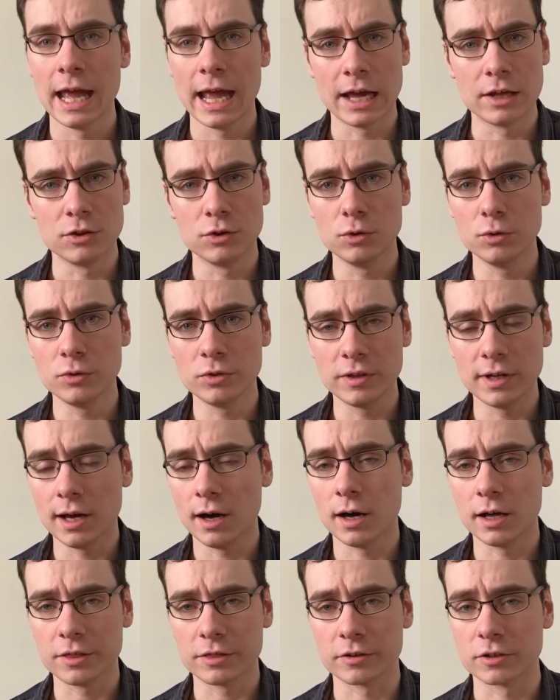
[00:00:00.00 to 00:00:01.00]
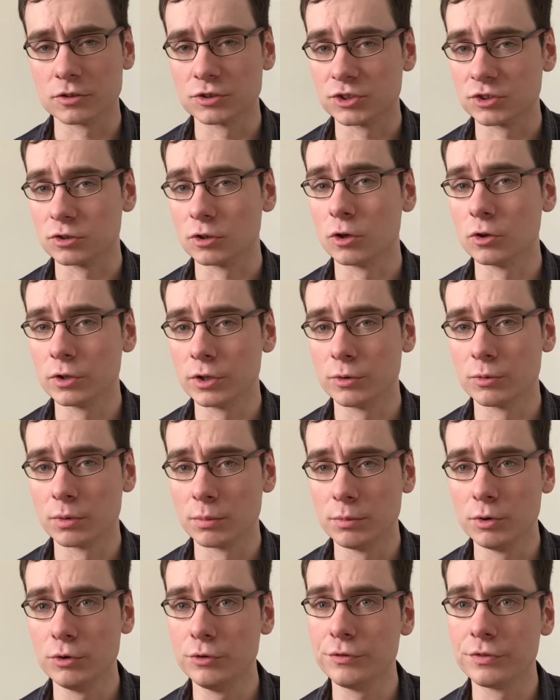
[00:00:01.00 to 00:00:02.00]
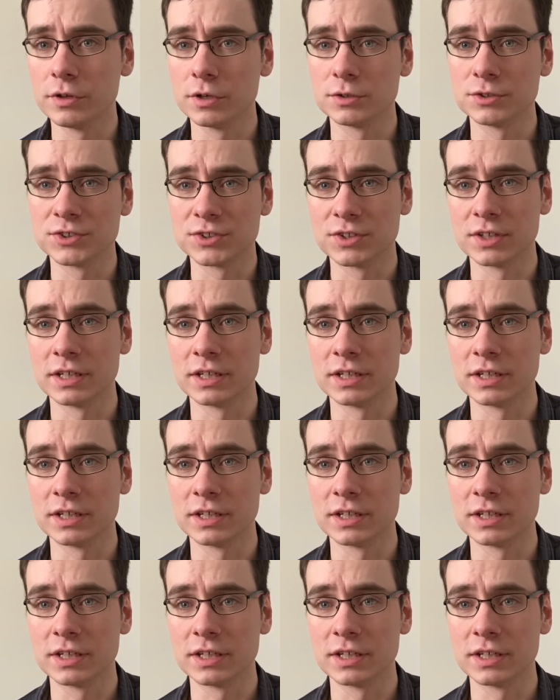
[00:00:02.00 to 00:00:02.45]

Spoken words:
and you, the author, slowly remove those